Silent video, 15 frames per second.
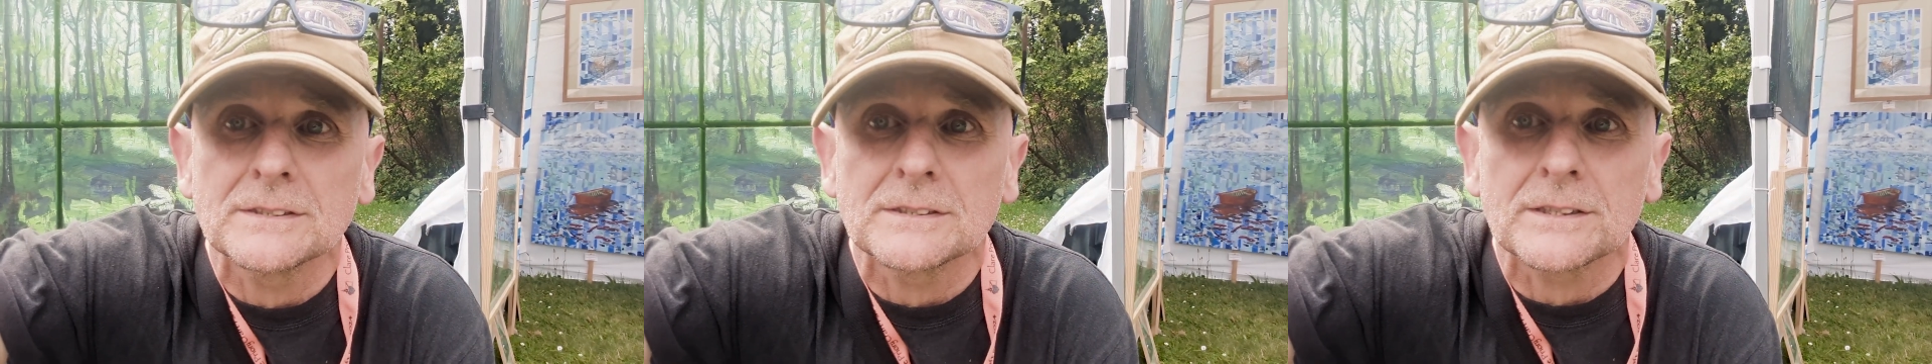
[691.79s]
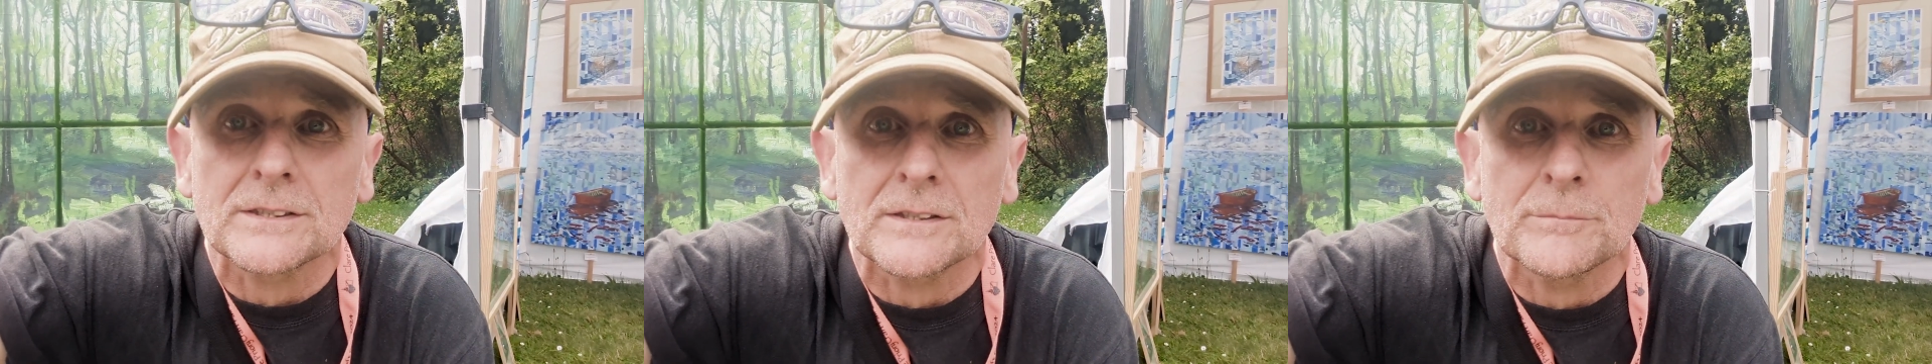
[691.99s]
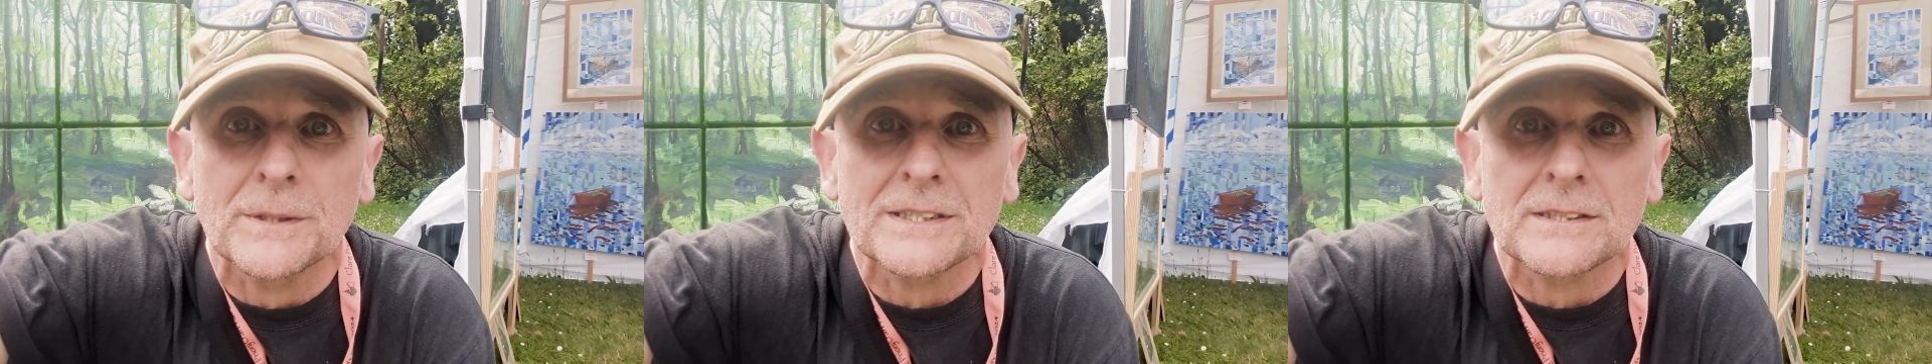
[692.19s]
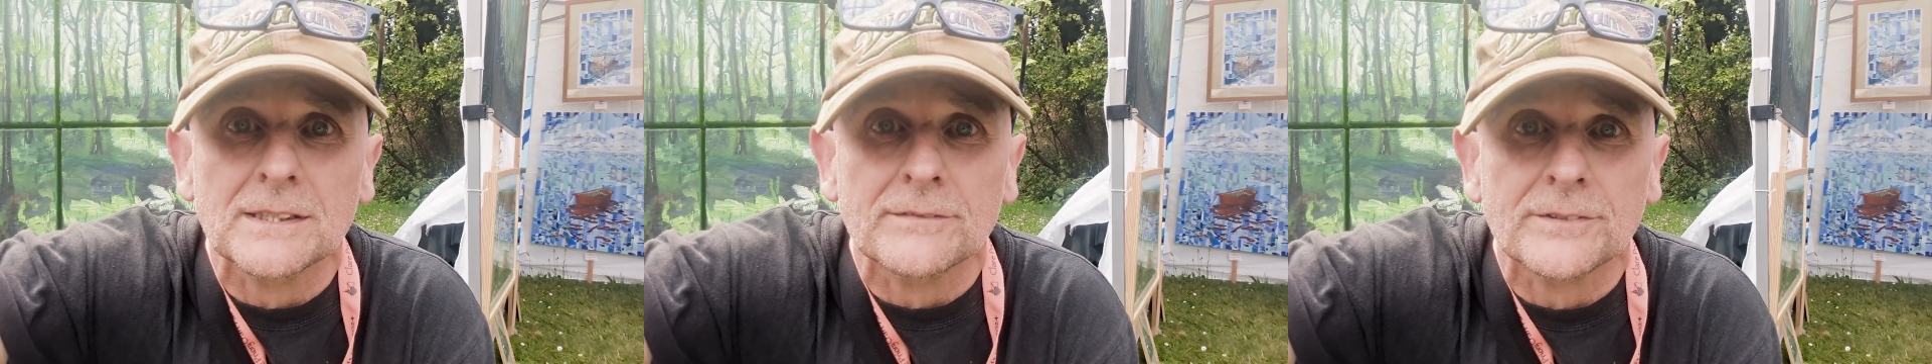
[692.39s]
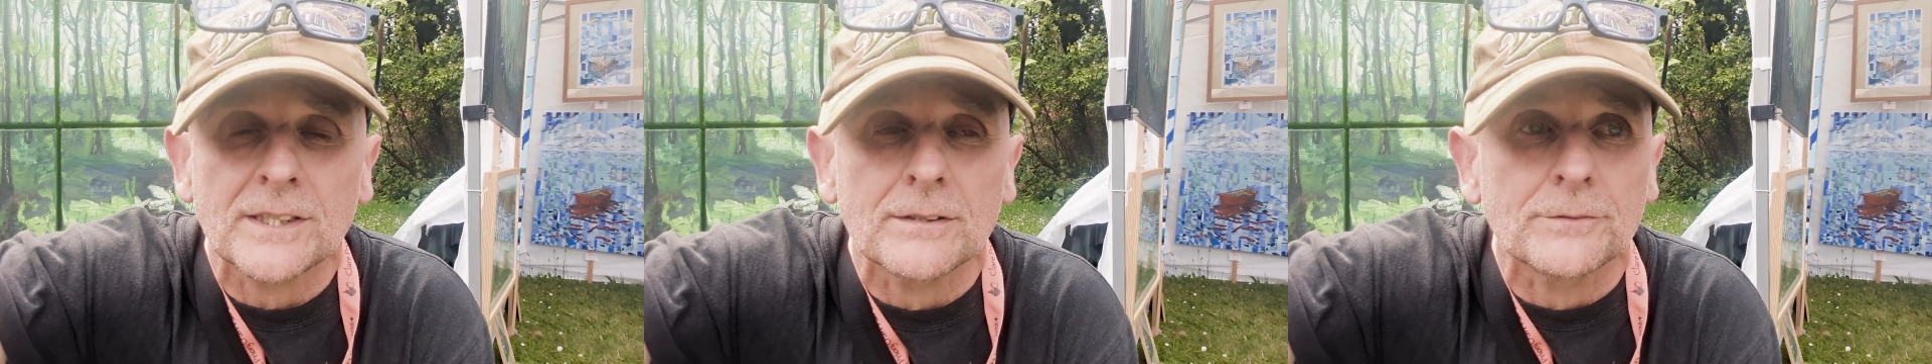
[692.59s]
so basically
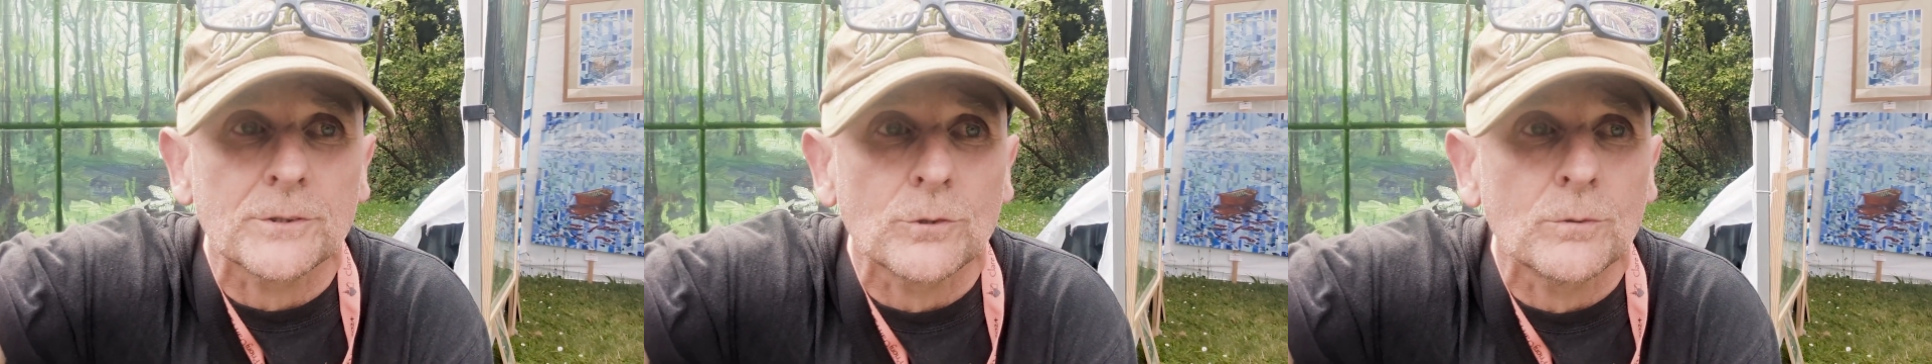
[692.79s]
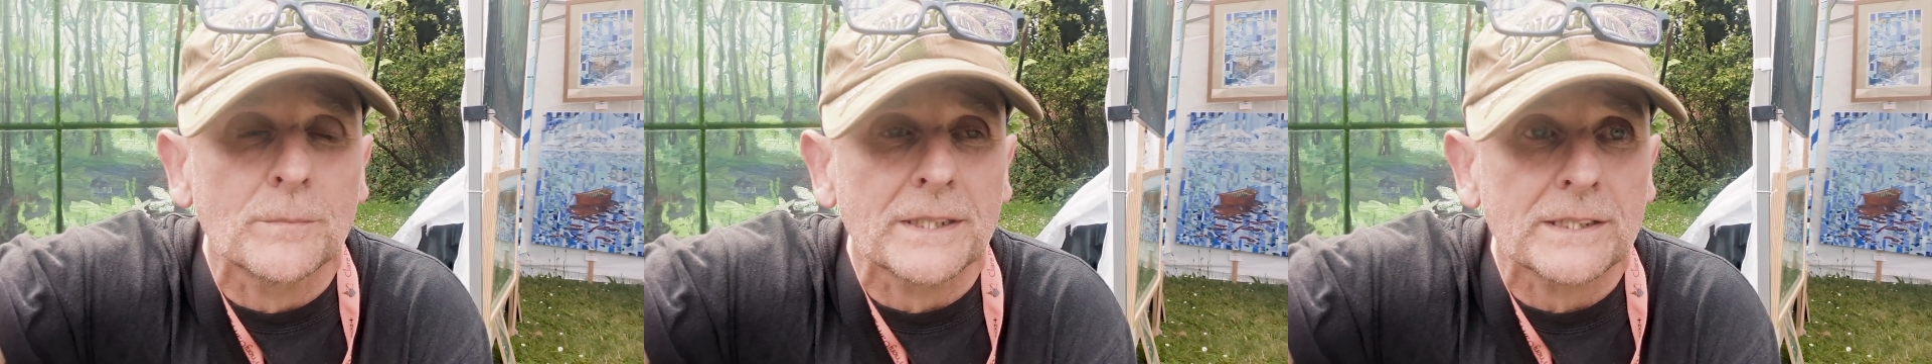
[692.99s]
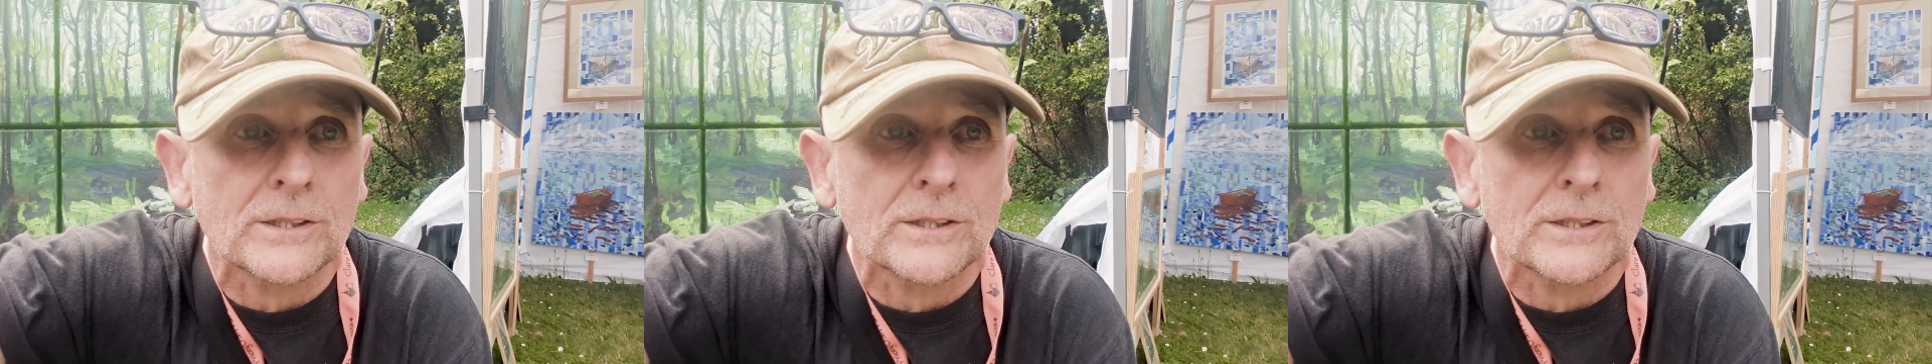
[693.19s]
i've covered all my